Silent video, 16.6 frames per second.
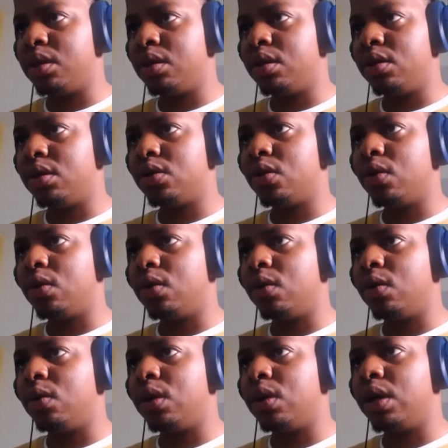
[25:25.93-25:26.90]

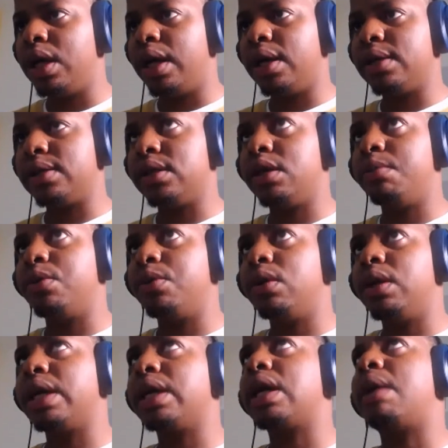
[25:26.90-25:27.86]
So, example,
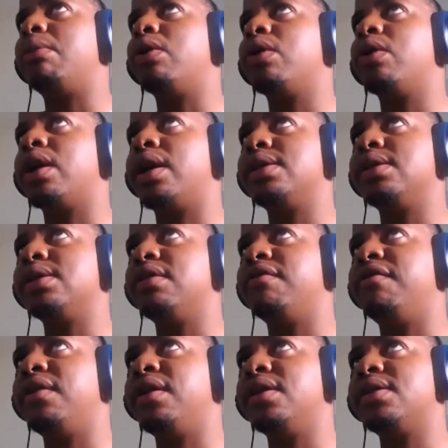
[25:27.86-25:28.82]
like I'm organizing
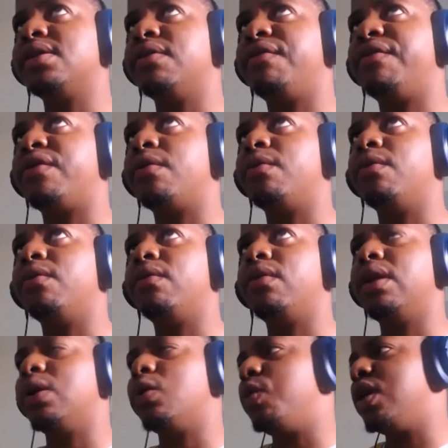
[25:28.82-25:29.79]
events from
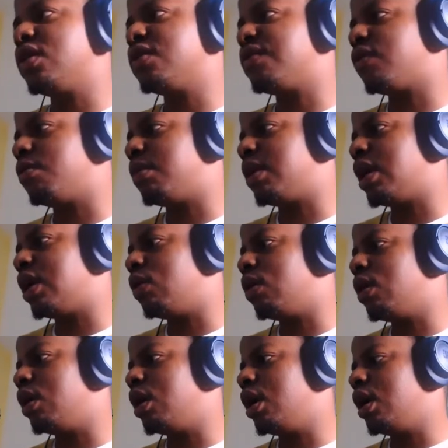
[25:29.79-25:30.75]
like weeks from now
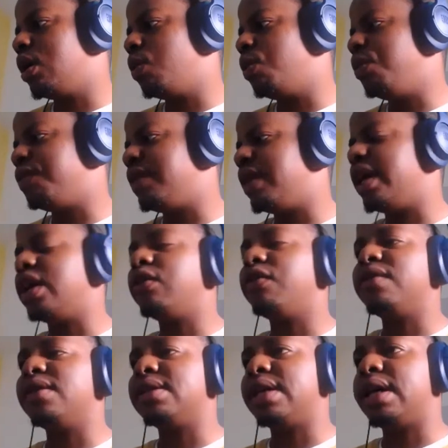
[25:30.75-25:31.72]
with the head
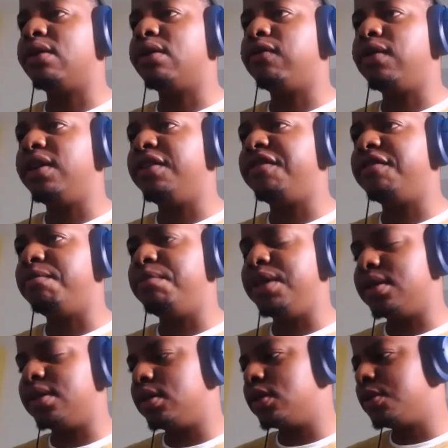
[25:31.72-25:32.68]
of design of Lyft
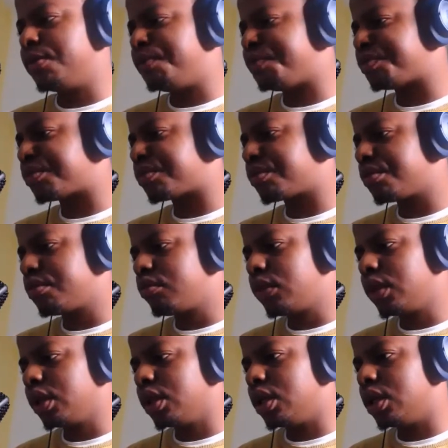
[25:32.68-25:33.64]
Business,
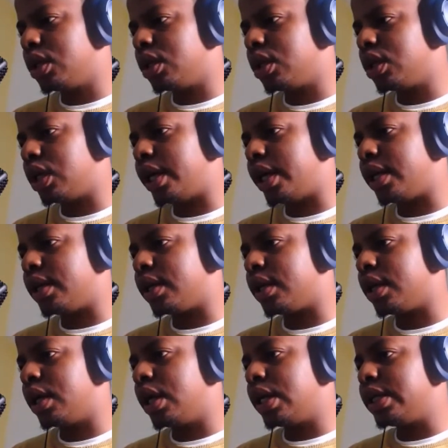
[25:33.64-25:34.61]

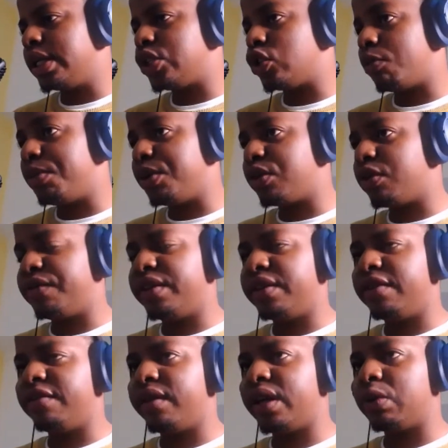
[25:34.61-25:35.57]
and the topic of the
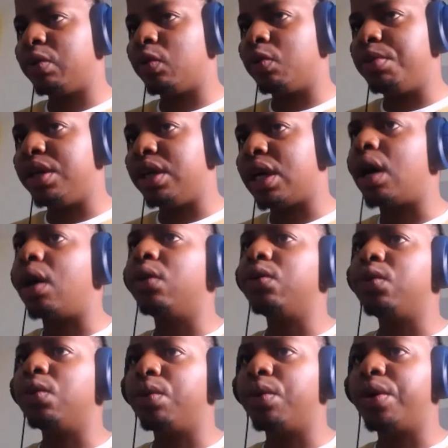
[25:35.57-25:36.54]
event will be how
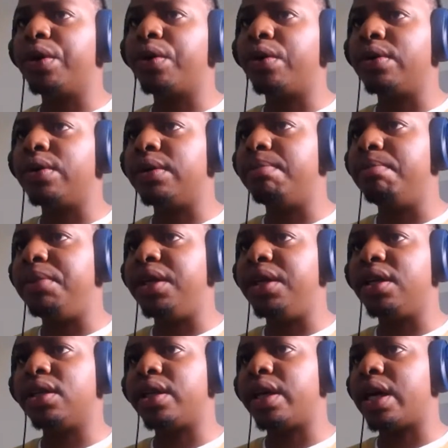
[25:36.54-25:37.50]
to work on
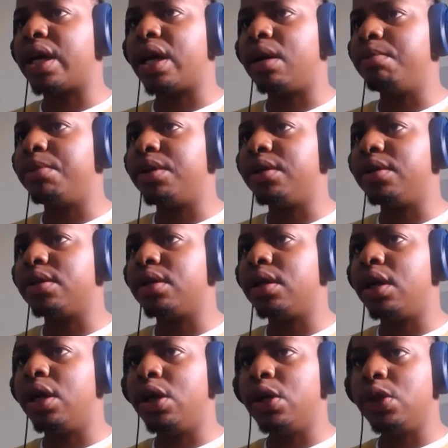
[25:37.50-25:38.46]
big tech companies.
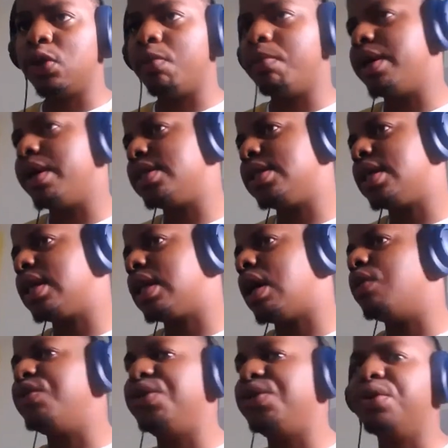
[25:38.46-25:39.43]
So basically,
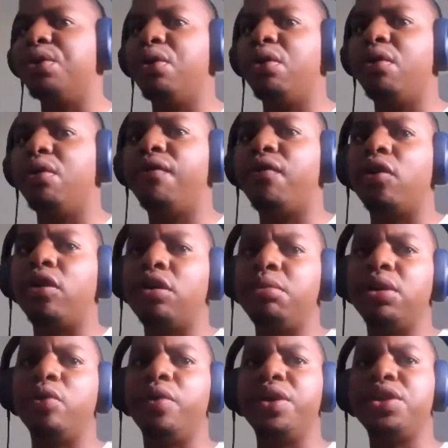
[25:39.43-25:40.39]
how do you go for
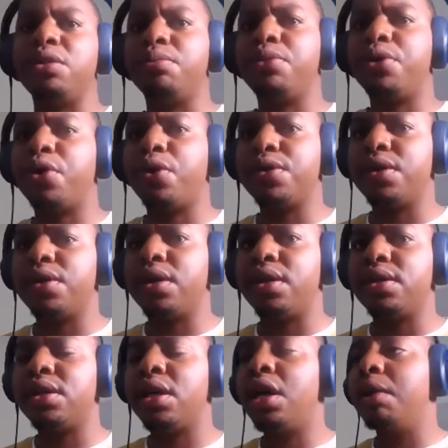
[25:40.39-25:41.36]
immigration
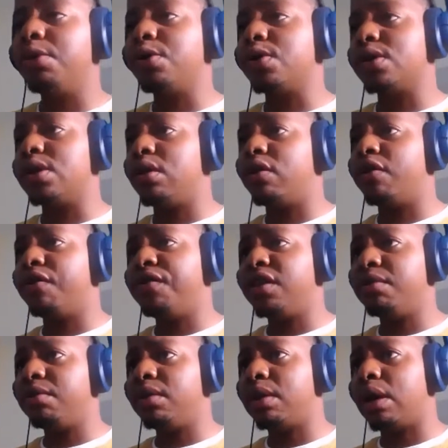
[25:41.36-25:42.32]
process? Because a
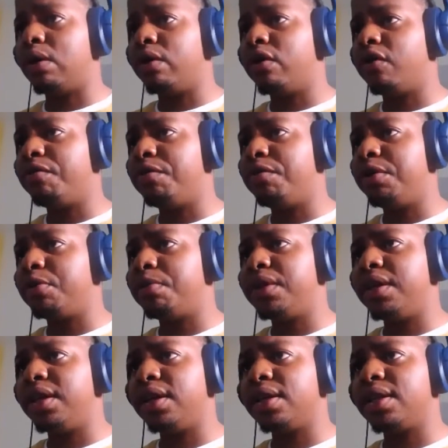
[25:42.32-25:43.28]
lot of people
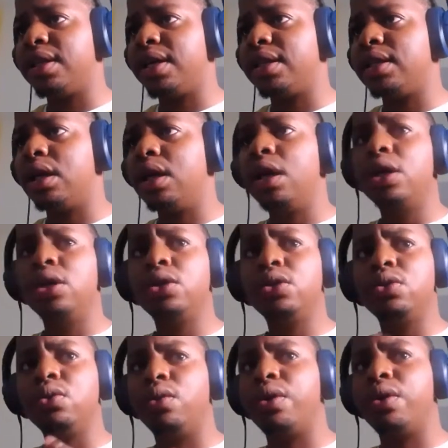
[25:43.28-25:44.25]
think that to
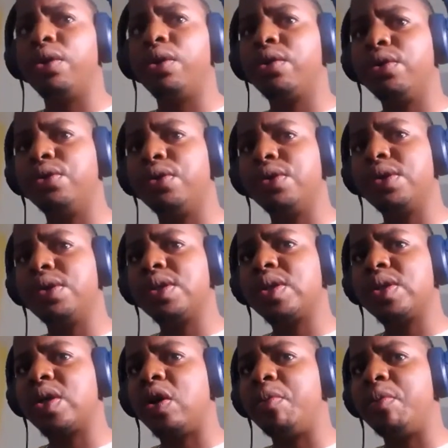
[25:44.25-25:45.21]
work on those
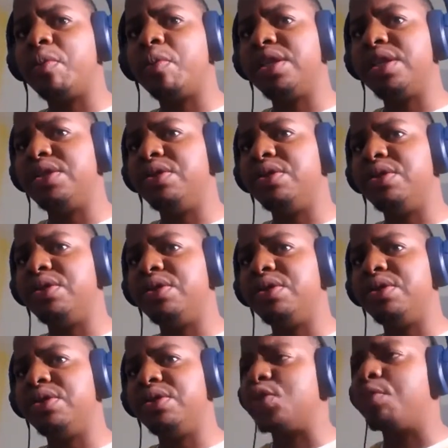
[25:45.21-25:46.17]
companies, you have to be like
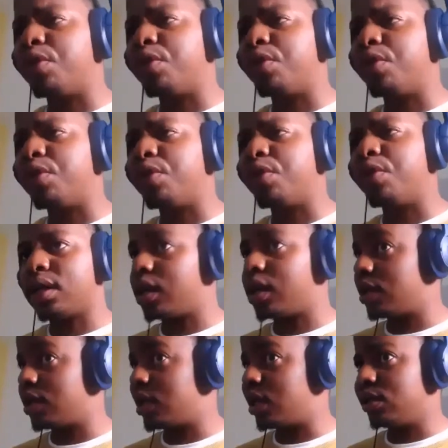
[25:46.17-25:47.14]
super talented
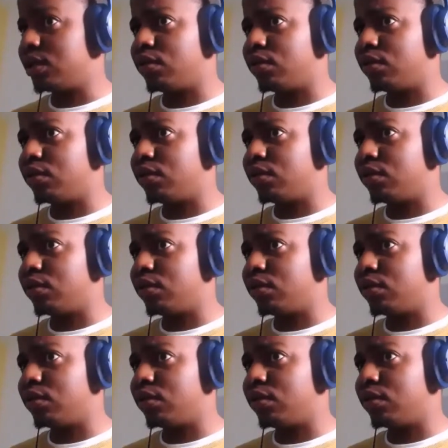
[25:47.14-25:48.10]
designer. That is not enough.
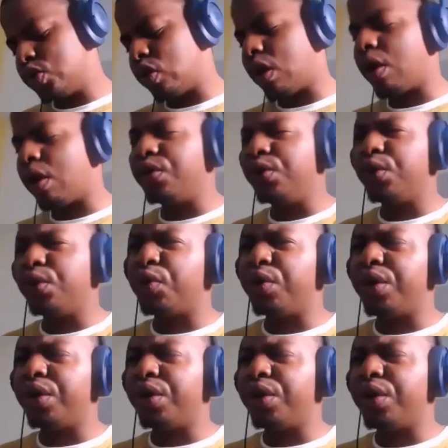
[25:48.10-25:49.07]
So how do you
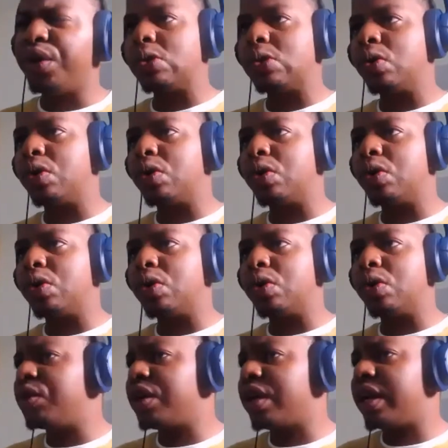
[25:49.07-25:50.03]
create a network? How
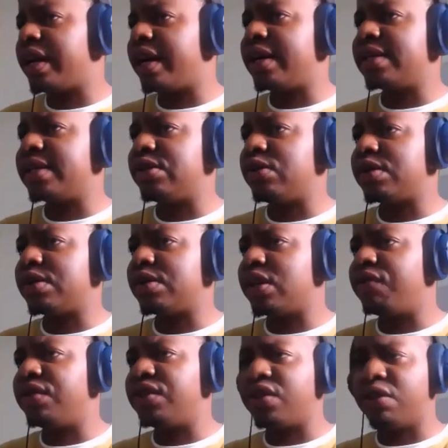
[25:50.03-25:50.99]
do you organize
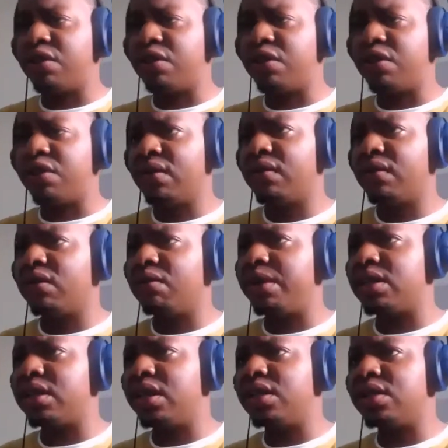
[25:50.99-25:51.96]
yourself in terms of
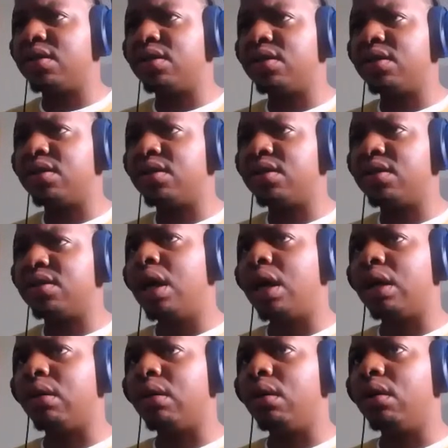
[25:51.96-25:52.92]
documentations
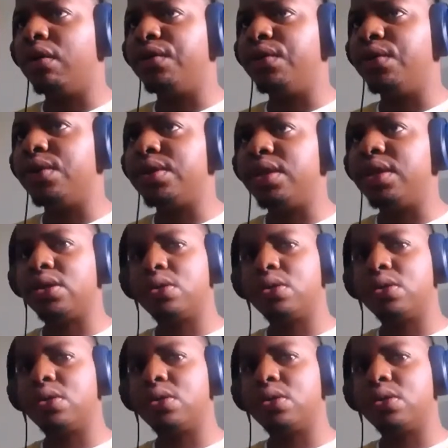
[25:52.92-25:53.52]
and all of those things?